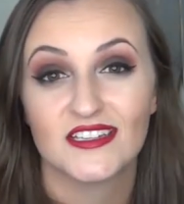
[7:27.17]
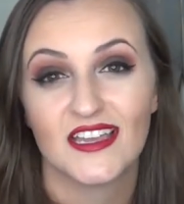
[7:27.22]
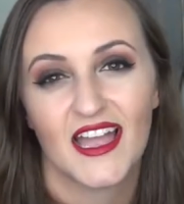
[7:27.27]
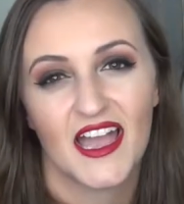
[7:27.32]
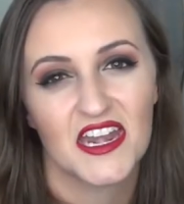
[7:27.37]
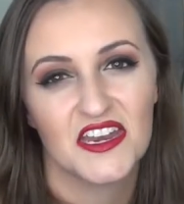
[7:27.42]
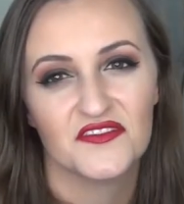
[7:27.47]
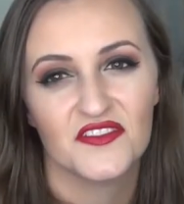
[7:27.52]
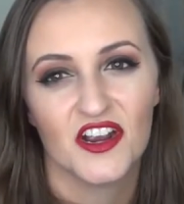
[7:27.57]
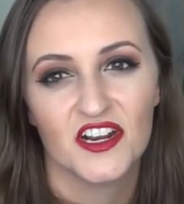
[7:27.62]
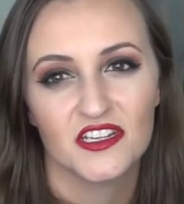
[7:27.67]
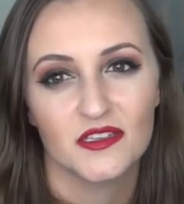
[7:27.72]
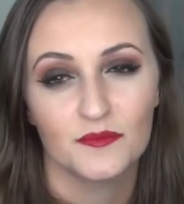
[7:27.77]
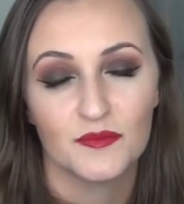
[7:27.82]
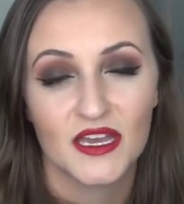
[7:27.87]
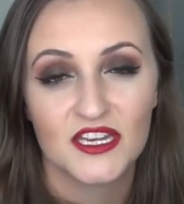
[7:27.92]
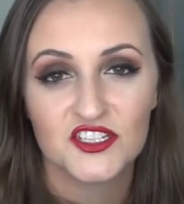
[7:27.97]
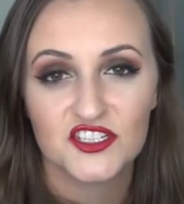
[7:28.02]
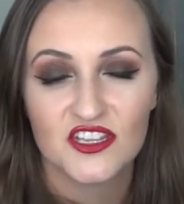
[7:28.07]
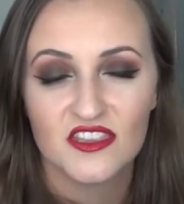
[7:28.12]
I kind of already
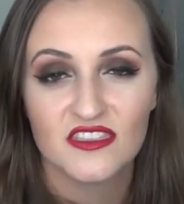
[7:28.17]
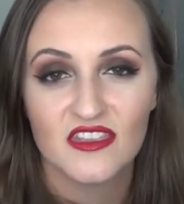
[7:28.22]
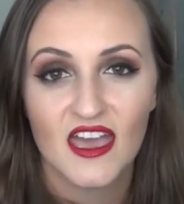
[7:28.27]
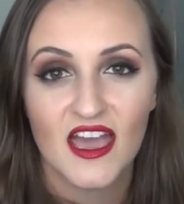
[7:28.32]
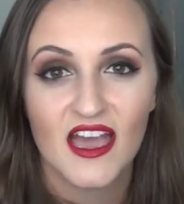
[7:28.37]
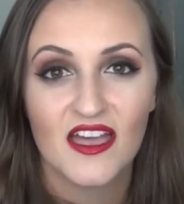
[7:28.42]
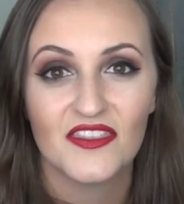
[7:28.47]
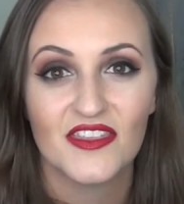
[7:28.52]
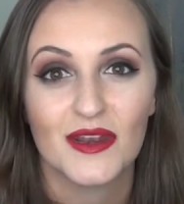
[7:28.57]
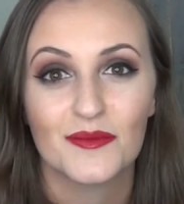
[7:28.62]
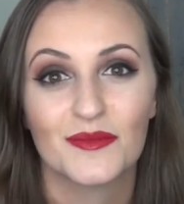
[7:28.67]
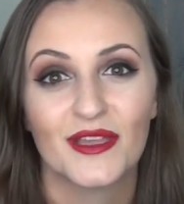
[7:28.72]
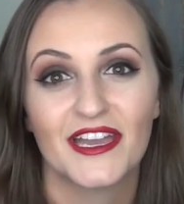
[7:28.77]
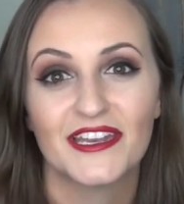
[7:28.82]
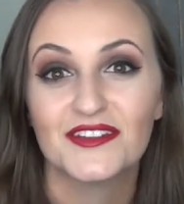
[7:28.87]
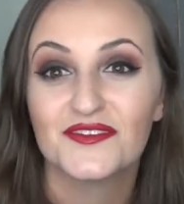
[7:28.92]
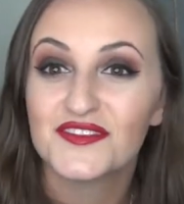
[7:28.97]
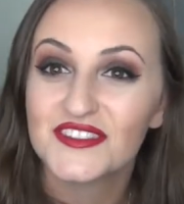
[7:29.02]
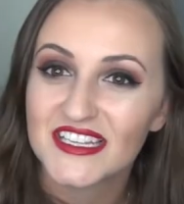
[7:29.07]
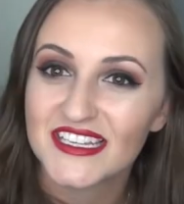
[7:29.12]
mentioned that. Then I'm
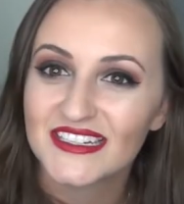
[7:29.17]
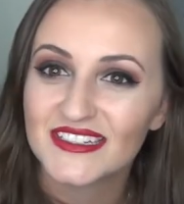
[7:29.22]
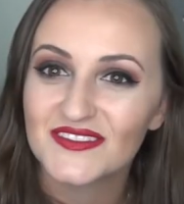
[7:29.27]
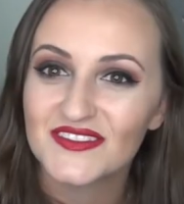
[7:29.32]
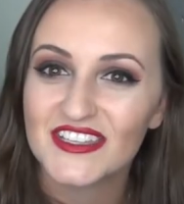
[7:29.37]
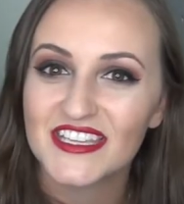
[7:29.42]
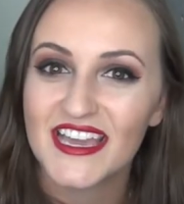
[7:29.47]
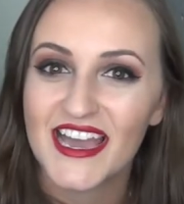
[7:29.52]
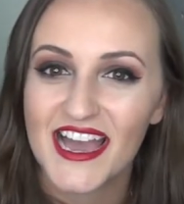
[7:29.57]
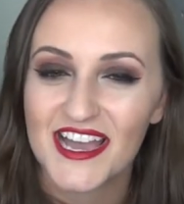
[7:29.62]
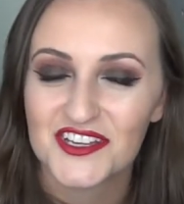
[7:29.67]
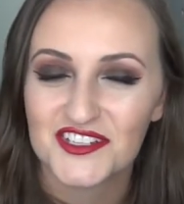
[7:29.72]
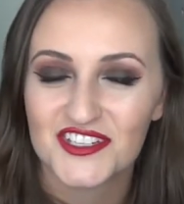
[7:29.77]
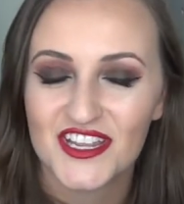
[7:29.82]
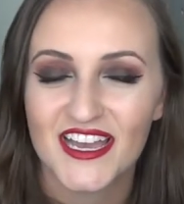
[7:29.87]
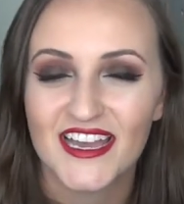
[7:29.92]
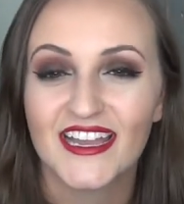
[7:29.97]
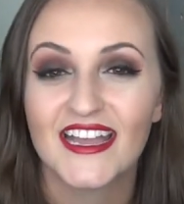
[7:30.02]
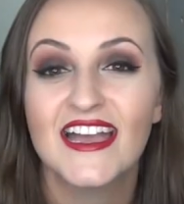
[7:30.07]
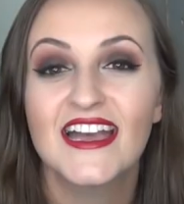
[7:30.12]
kind of sick of the
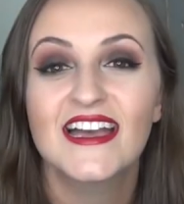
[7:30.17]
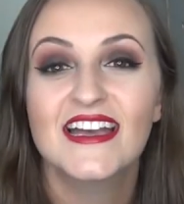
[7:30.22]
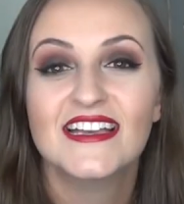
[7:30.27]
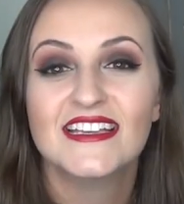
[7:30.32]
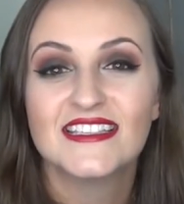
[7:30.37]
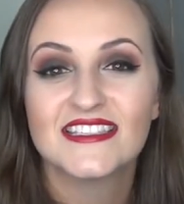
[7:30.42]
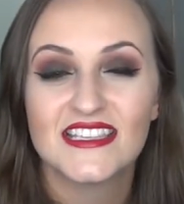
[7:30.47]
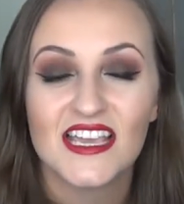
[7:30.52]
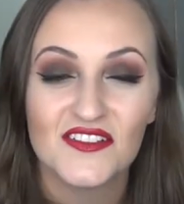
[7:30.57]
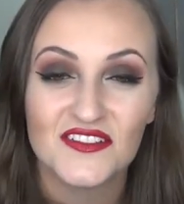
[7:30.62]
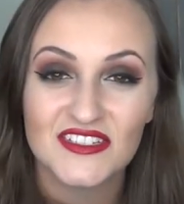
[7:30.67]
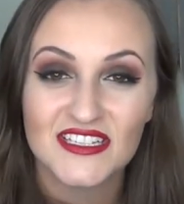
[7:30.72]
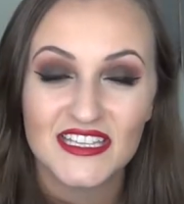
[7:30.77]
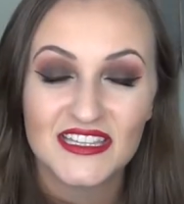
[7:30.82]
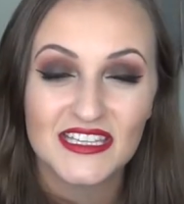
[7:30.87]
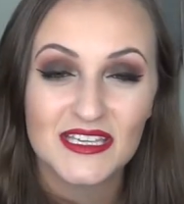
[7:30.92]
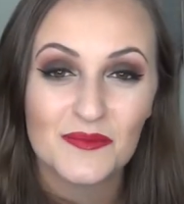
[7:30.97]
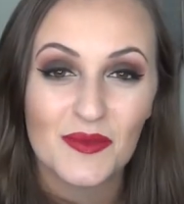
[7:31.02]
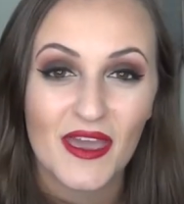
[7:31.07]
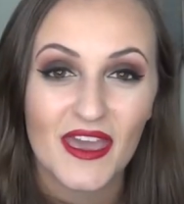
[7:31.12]
hashtag seven
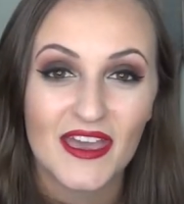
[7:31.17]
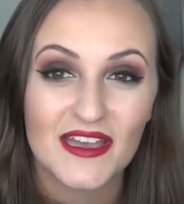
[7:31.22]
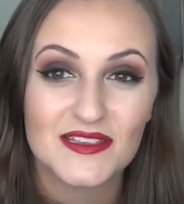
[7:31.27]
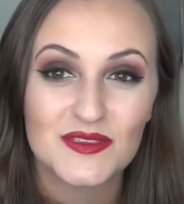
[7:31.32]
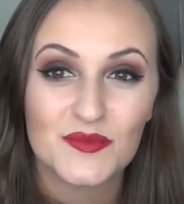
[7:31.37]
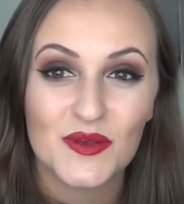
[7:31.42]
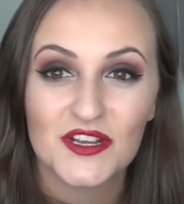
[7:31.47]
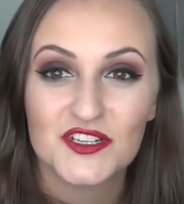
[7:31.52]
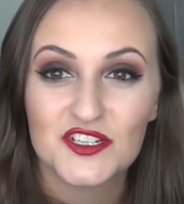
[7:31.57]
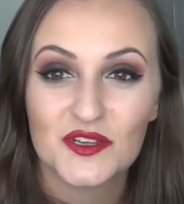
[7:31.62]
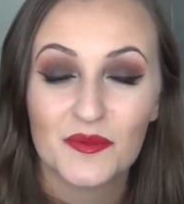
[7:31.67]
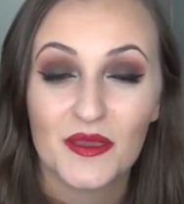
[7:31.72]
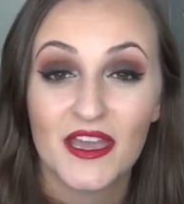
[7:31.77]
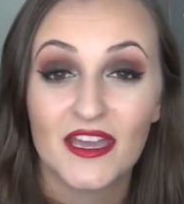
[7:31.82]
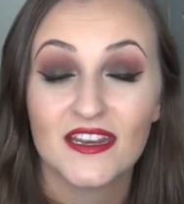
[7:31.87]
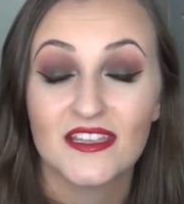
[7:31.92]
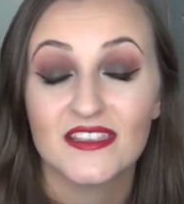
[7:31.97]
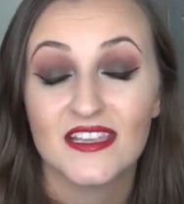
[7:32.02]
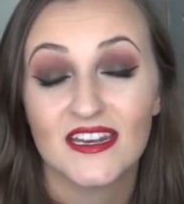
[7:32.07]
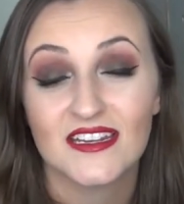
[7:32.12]
deadly pans project
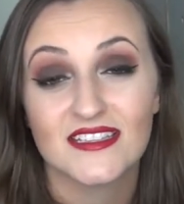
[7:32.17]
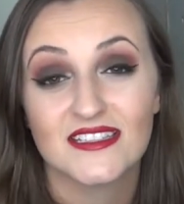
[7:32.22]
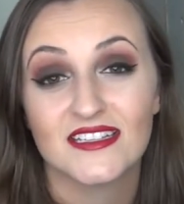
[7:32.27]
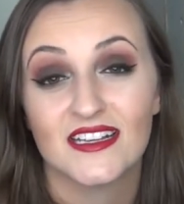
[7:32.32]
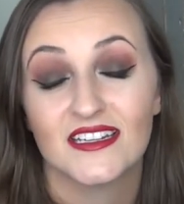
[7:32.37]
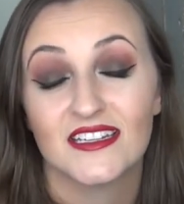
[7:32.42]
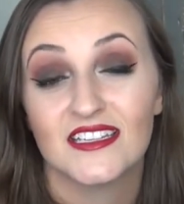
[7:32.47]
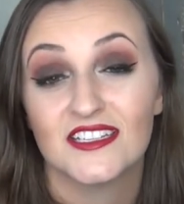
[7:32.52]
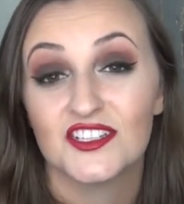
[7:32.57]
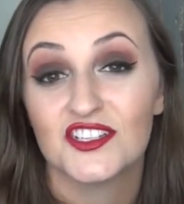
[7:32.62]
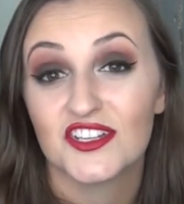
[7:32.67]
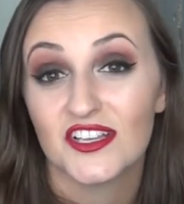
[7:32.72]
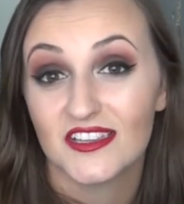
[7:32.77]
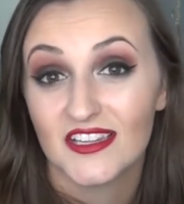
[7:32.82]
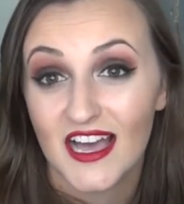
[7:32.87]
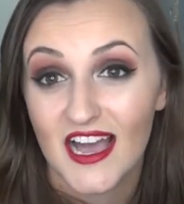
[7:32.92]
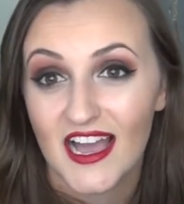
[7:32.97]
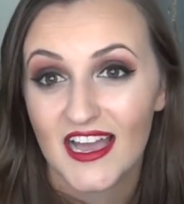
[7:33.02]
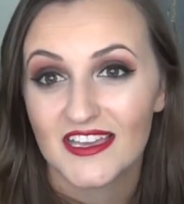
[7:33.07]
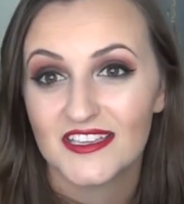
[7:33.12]
pan, and that is done in
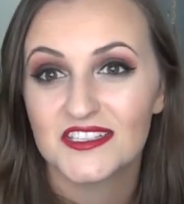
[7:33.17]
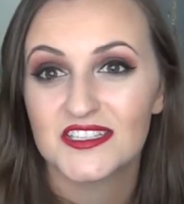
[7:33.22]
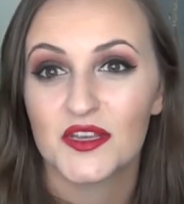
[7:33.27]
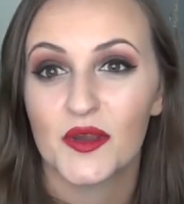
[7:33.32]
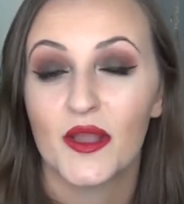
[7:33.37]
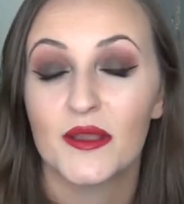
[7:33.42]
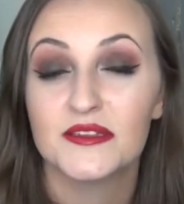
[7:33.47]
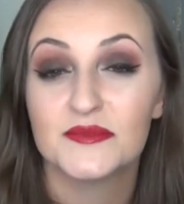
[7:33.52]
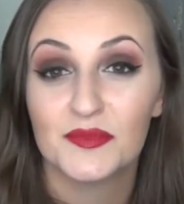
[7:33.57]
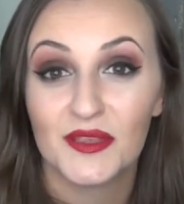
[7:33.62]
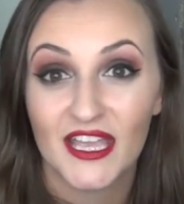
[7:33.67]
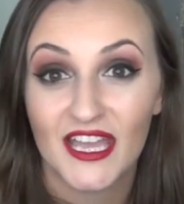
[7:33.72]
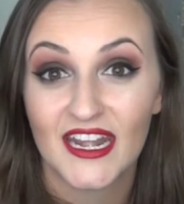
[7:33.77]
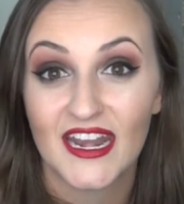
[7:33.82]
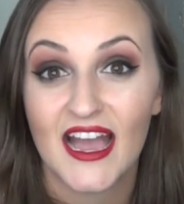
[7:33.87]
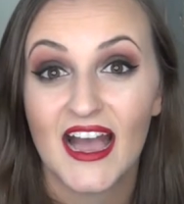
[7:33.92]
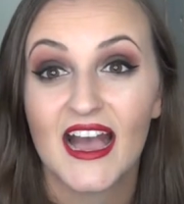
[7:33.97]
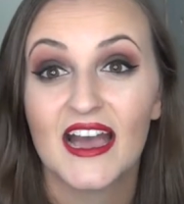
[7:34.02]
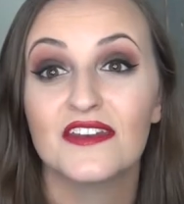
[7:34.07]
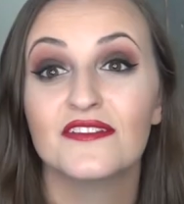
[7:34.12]
July, so I plan
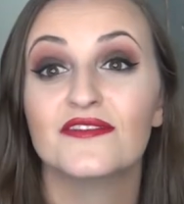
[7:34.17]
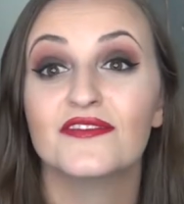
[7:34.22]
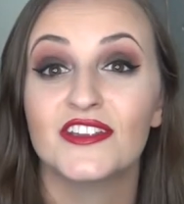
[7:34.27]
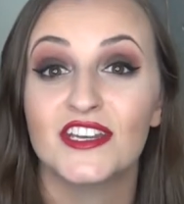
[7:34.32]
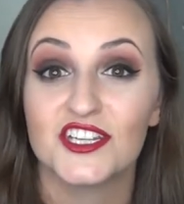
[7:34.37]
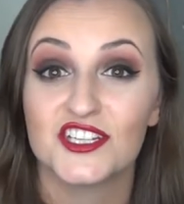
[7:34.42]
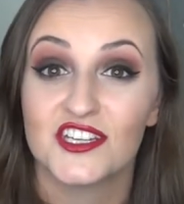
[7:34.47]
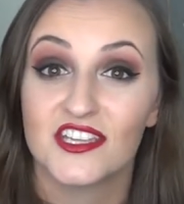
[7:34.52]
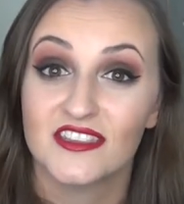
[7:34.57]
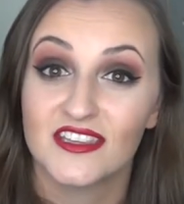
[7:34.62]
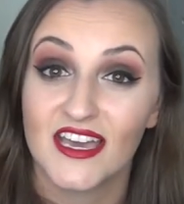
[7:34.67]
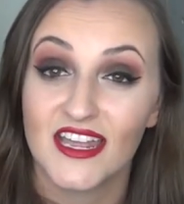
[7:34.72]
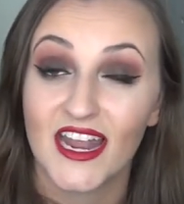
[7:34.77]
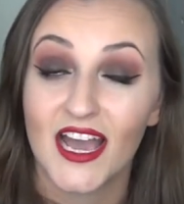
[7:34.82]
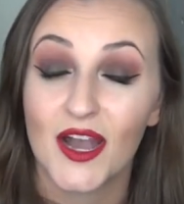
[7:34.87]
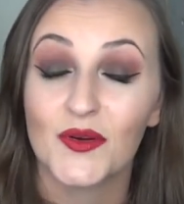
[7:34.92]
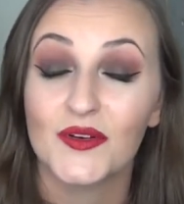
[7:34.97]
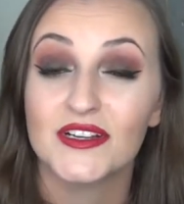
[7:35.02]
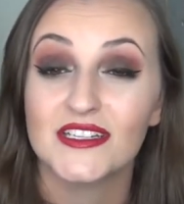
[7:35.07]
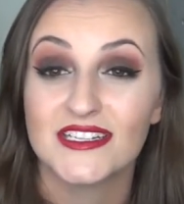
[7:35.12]
on finishing that
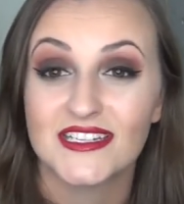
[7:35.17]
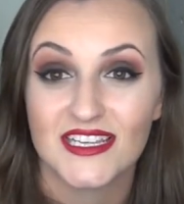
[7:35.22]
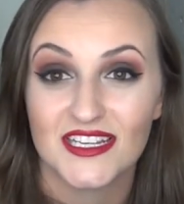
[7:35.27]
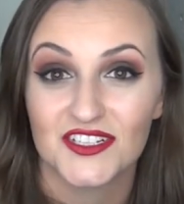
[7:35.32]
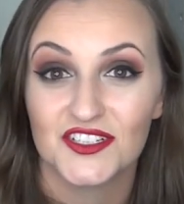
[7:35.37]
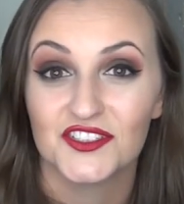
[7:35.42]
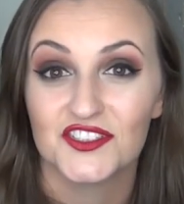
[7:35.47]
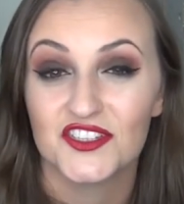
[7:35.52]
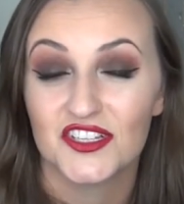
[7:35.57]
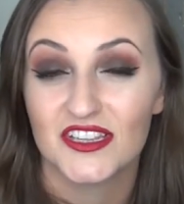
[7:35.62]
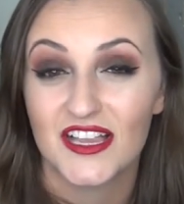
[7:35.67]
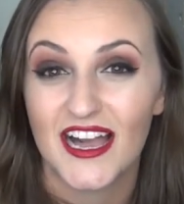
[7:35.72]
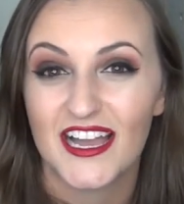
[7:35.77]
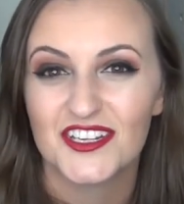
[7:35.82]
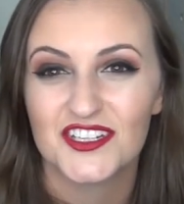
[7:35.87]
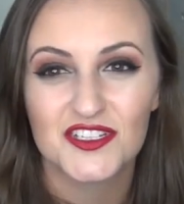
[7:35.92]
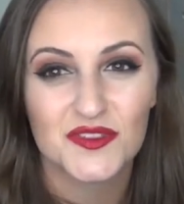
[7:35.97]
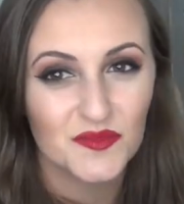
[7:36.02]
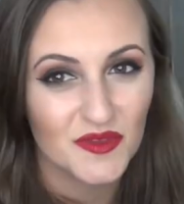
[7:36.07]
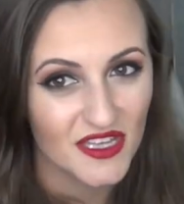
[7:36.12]
out until July
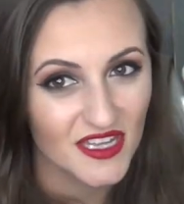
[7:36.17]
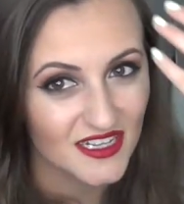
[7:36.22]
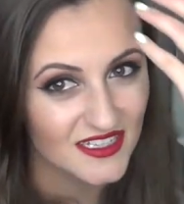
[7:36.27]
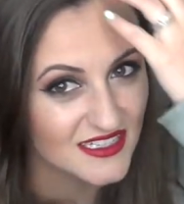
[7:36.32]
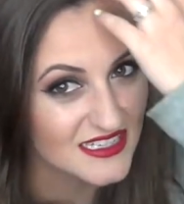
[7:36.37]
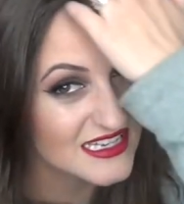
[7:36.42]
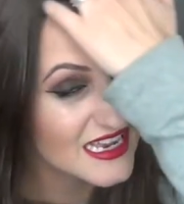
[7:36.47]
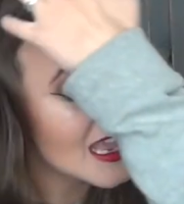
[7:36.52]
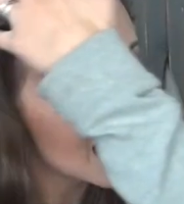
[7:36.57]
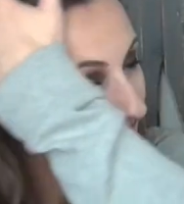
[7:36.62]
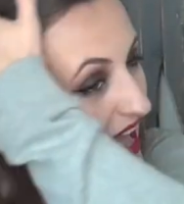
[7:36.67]
just because